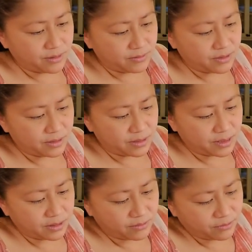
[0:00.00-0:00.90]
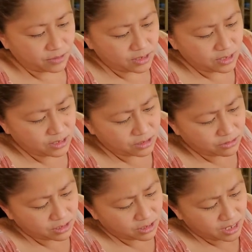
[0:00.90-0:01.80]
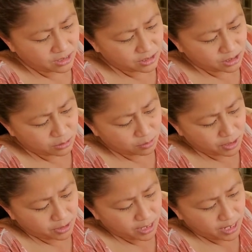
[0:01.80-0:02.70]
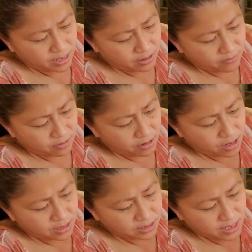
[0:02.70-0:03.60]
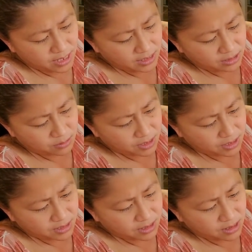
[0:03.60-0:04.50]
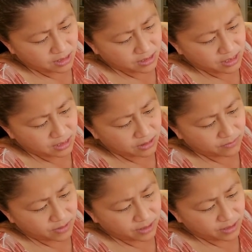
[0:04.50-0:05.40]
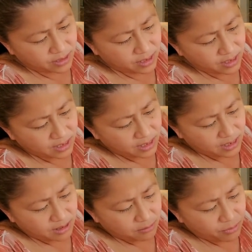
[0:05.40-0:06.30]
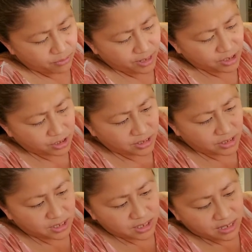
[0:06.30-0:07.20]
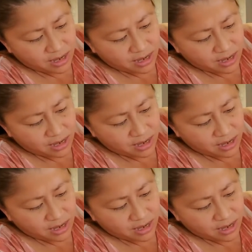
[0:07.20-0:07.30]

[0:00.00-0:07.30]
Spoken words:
very carefully so as not to spill any of the contents, because the contents are very precious.